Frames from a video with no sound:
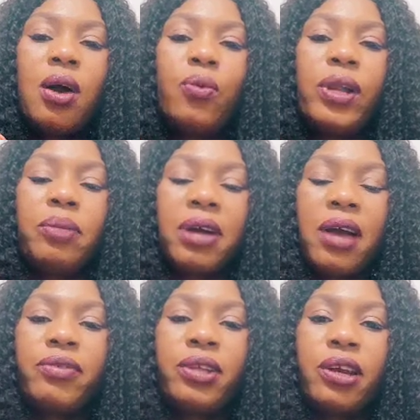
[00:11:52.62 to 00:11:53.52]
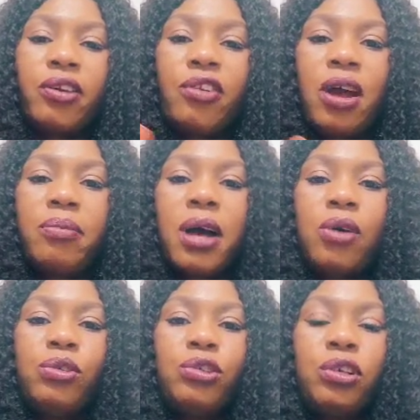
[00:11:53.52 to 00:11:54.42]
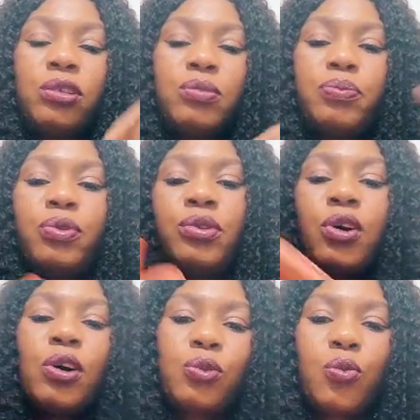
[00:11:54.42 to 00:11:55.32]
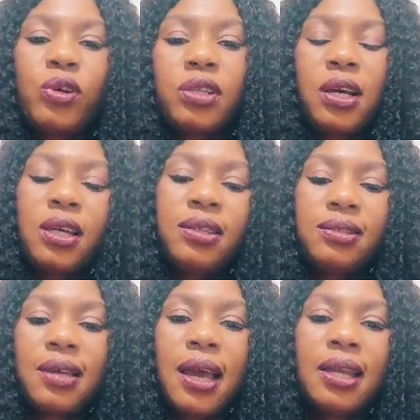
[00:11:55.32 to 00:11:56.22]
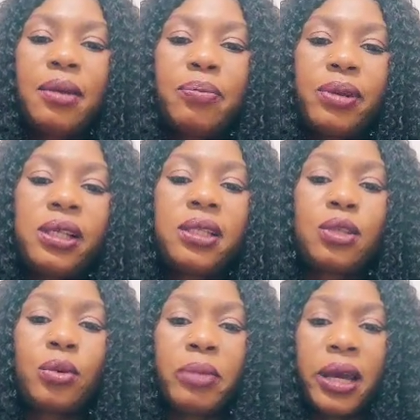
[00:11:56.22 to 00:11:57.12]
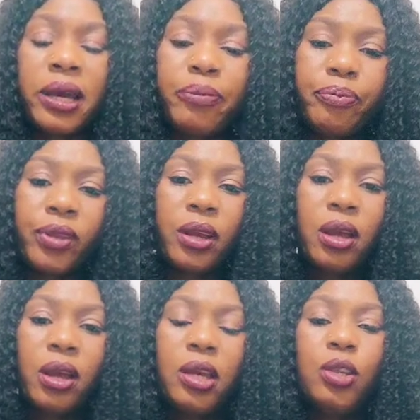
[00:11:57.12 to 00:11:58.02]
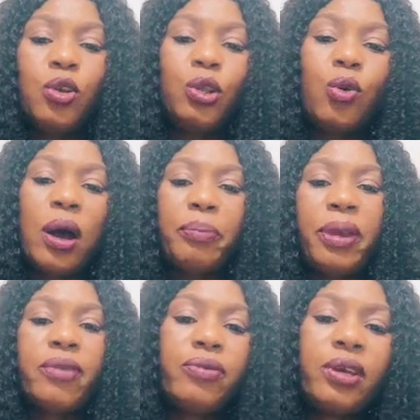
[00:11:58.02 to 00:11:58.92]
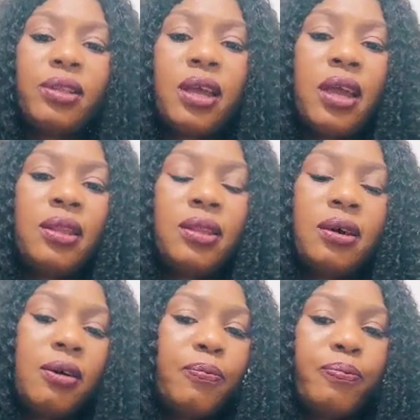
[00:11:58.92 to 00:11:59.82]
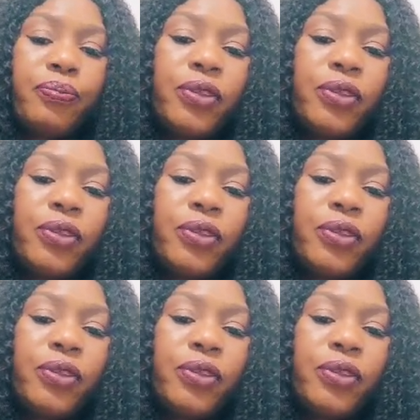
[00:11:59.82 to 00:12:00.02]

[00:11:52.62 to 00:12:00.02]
when I'm having the cramp, I'll just put hot water inside and place it on my, lower pelvic and,